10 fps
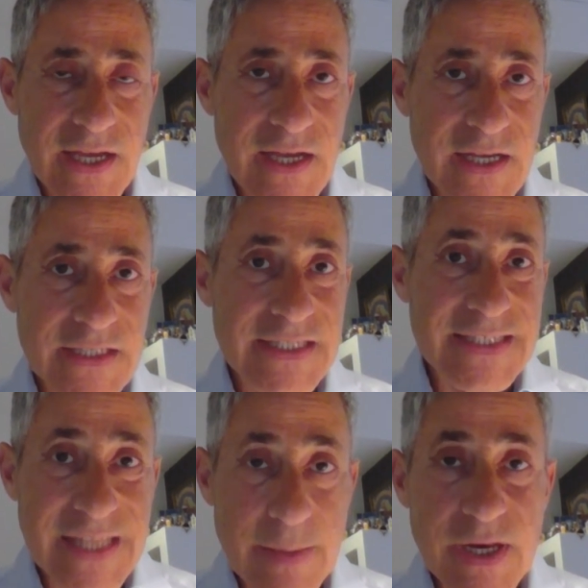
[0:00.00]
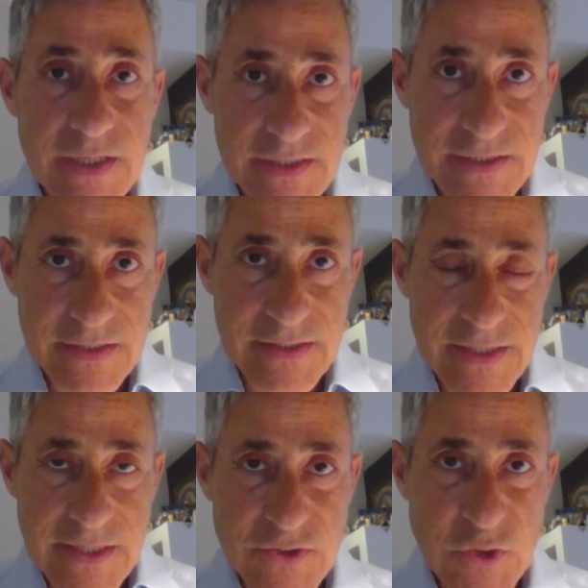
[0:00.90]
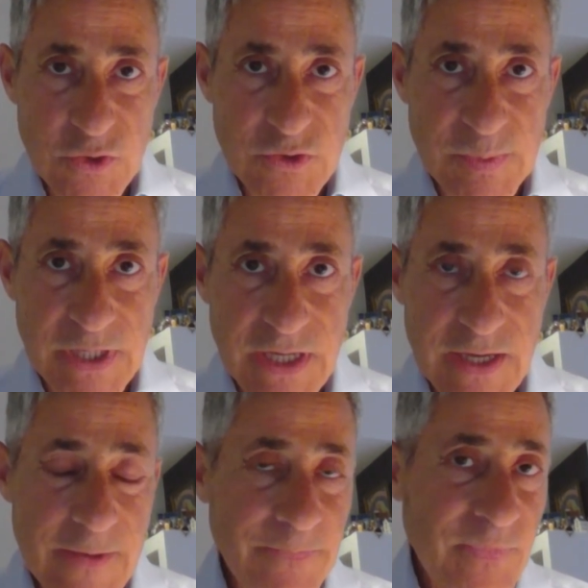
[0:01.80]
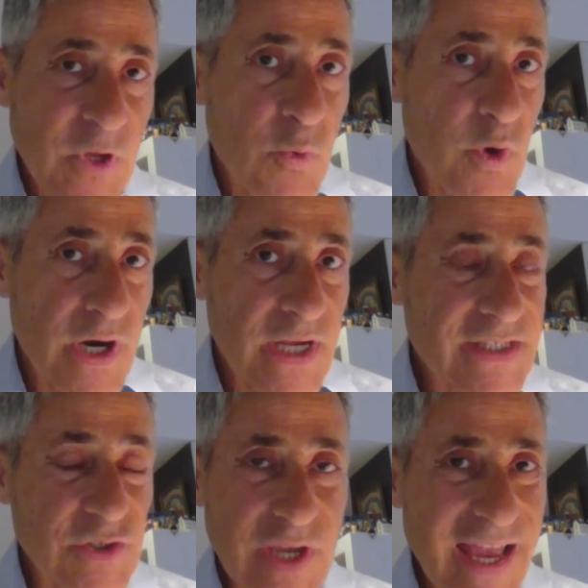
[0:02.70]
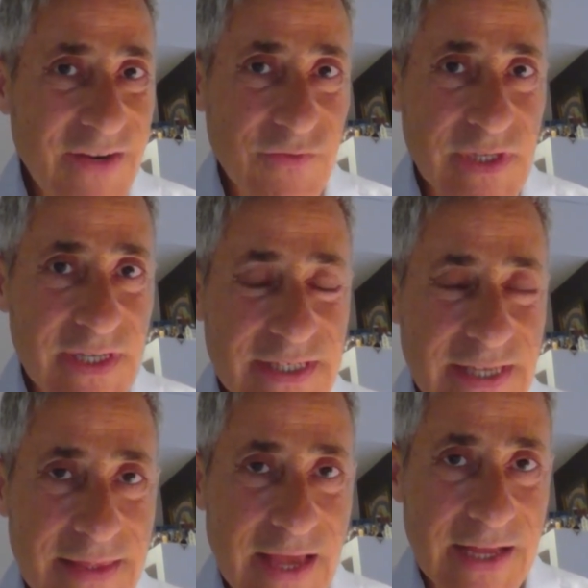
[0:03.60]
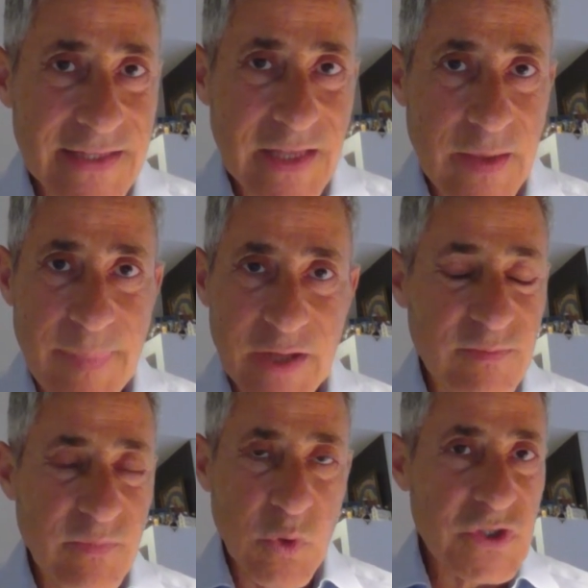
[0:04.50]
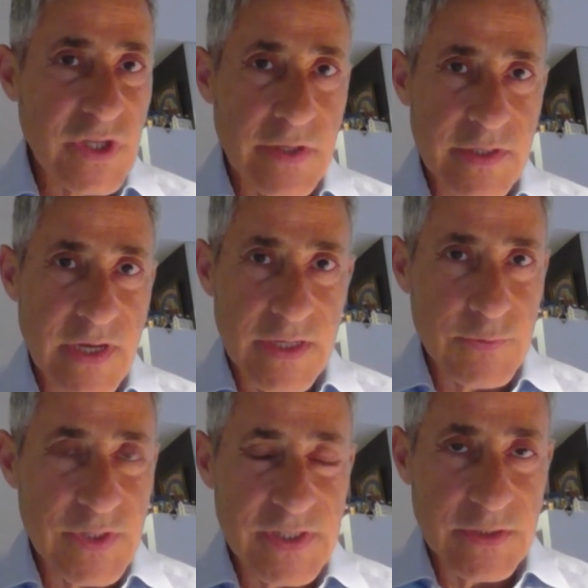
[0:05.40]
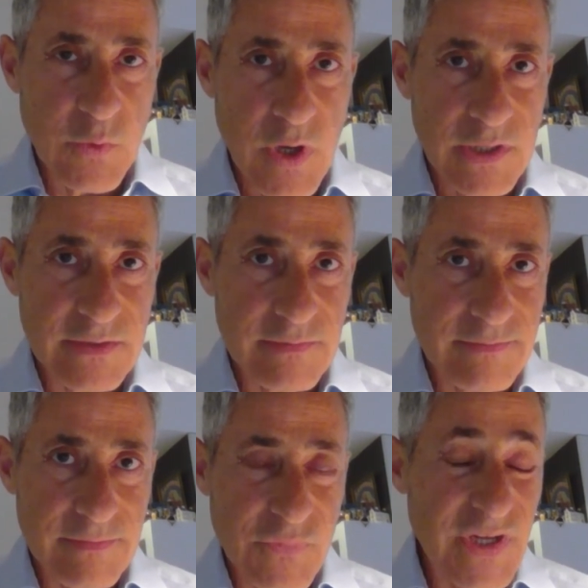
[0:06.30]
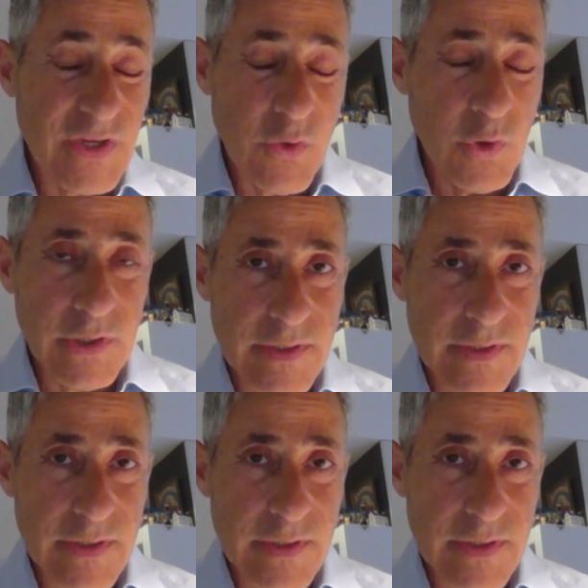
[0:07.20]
stimulus, so to speak, whereas you can't really say that about most other countries in the world, really all of them.